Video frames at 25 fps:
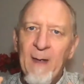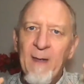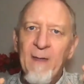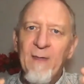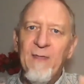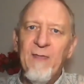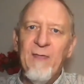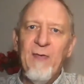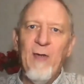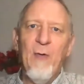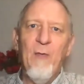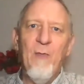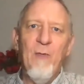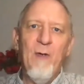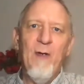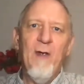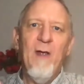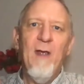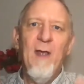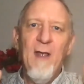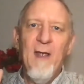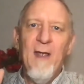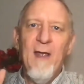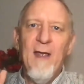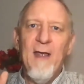
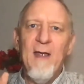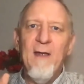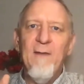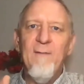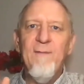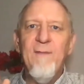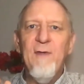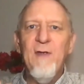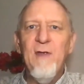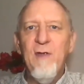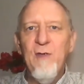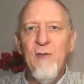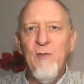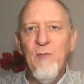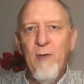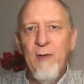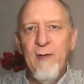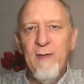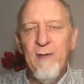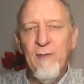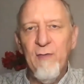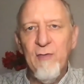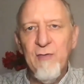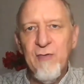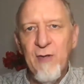So if you
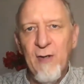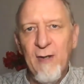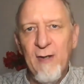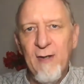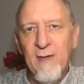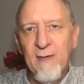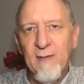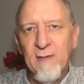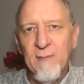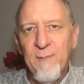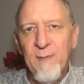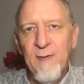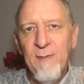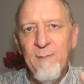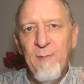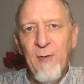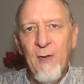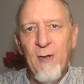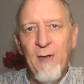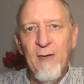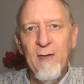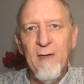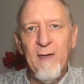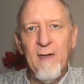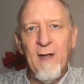want your child to be
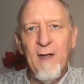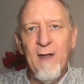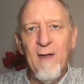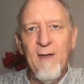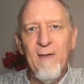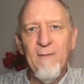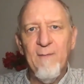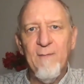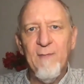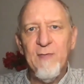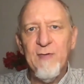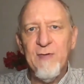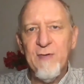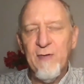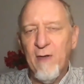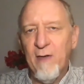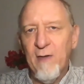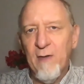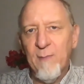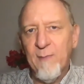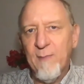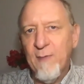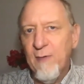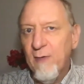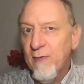part of
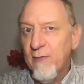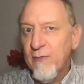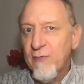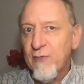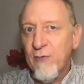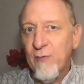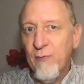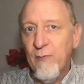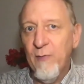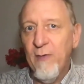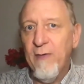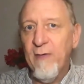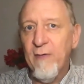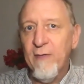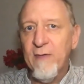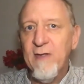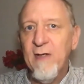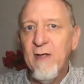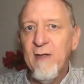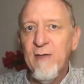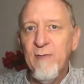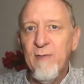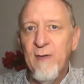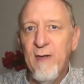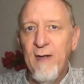startup culture when they're
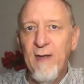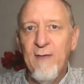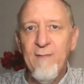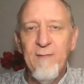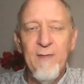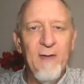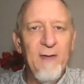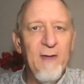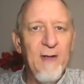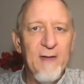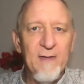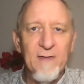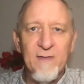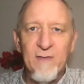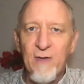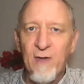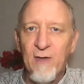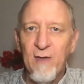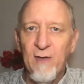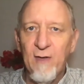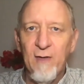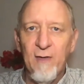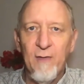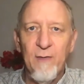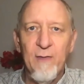10 or 11 and
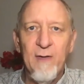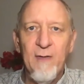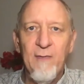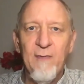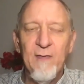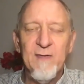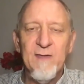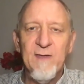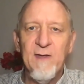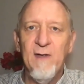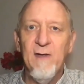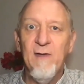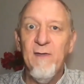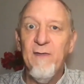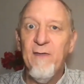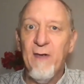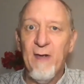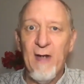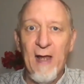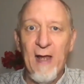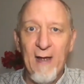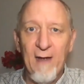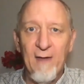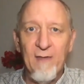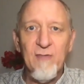start learning the skills that
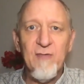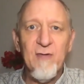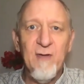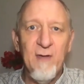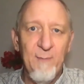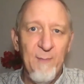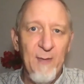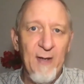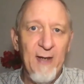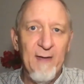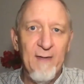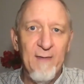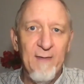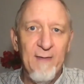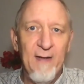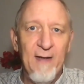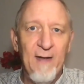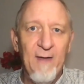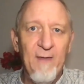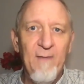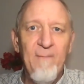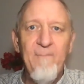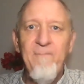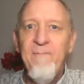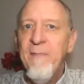actually matter
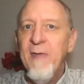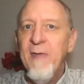now,